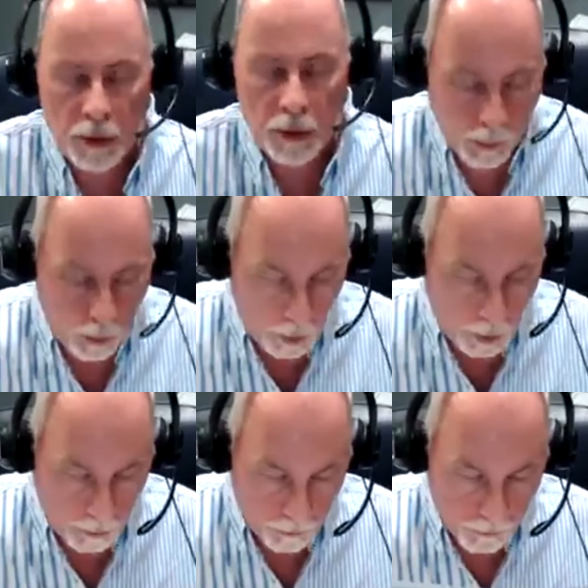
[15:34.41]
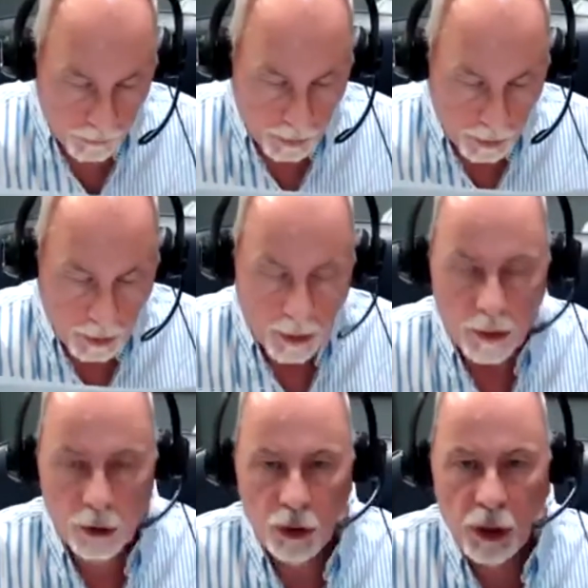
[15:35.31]
his spirit.
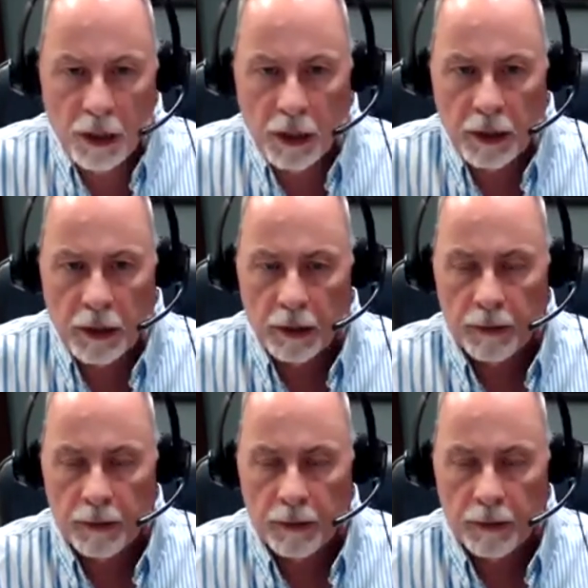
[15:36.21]
Jesus